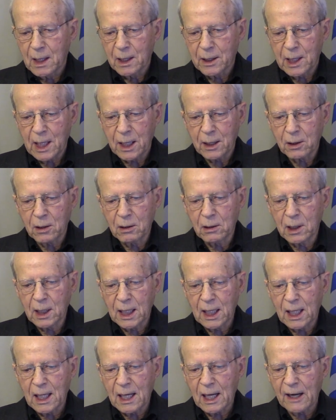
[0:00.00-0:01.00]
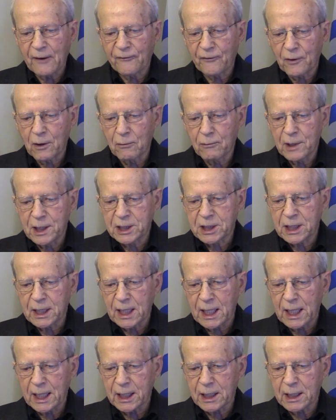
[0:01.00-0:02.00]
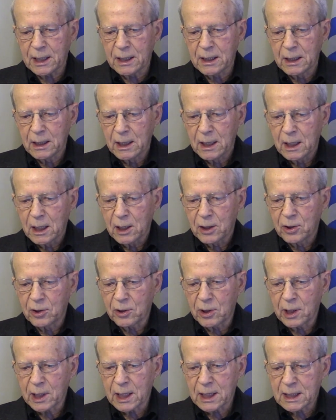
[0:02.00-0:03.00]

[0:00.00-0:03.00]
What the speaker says: that early life originated during a